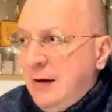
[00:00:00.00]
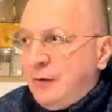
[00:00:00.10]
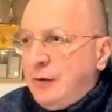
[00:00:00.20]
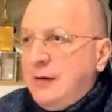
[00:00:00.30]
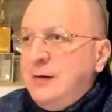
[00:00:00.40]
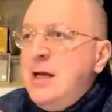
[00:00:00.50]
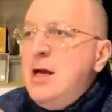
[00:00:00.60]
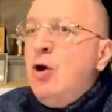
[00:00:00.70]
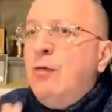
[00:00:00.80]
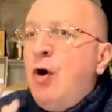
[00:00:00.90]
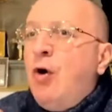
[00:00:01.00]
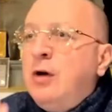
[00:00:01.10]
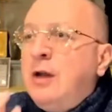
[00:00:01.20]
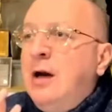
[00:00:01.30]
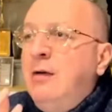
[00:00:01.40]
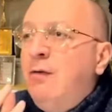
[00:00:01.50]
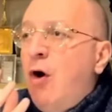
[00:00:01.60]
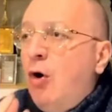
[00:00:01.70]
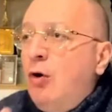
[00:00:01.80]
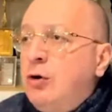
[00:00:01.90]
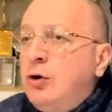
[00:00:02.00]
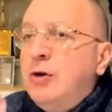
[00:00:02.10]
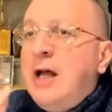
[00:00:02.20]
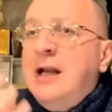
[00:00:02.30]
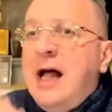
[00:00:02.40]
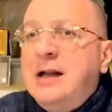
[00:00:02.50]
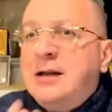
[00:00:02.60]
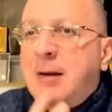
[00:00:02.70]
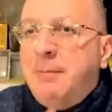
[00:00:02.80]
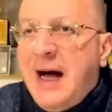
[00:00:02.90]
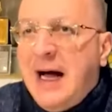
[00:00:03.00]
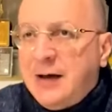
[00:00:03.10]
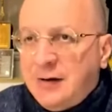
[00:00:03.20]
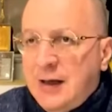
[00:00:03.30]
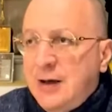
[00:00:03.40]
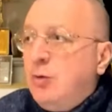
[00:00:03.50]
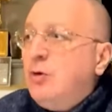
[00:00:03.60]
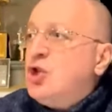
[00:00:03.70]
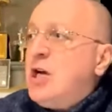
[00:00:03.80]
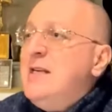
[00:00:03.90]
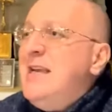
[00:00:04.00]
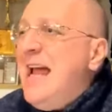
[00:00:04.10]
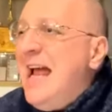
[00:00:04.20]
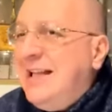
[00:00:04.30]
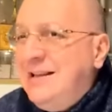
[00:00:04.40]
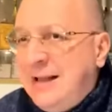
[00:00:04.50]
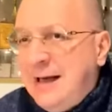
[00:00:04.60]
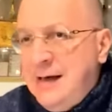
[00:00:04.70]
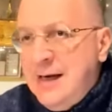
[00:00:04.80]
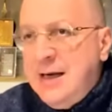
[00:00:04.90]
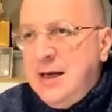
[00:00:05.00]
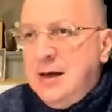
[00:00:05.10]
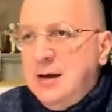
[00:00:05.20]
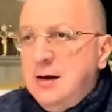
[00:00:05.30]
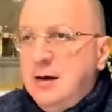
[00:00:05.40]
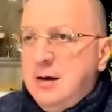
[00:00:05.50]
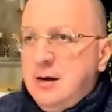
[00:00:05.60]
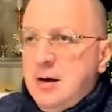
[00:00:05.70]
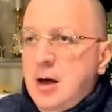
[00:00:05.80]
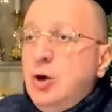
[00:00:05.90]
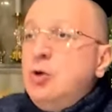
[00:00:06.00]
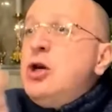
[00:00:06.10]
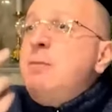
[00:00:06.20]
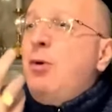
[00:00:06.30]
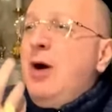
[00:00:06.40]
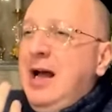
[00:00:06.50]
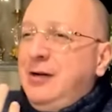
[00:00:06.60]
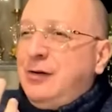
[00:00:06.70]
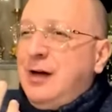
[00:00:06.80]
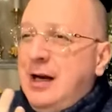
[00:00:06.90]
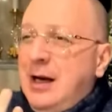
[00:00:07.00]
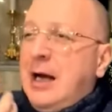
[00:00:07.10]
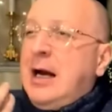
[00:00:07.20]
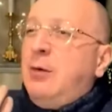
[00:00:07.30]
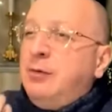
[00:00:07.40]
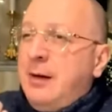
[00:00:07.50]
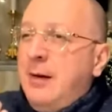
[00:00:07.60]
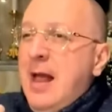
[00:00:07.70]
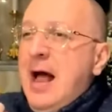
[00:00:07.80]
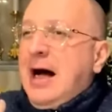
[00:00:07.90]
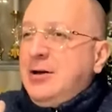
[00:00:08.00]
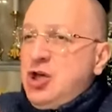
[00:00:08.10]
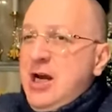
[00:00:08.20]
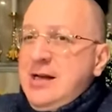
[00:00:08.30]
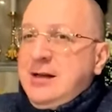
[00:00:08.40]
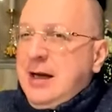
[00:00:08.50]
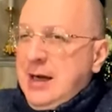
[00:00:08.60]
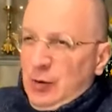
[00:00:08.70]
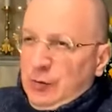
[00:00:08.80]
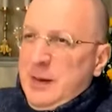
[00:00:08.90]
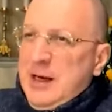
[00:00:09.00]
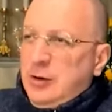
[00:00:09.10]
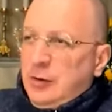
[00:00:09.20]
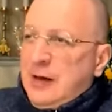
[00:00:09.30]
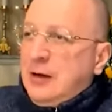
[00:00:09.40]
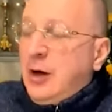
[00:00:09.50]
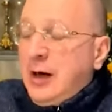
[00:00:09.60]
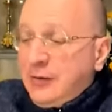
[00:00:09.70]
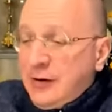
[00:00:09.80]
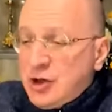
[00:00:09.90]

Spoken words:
Even if there is the instrumental cause, the matter and the form, God does not allow himself to be constrained by rules. That is the church of the Antichrist, the mystical body of the Antichrist, as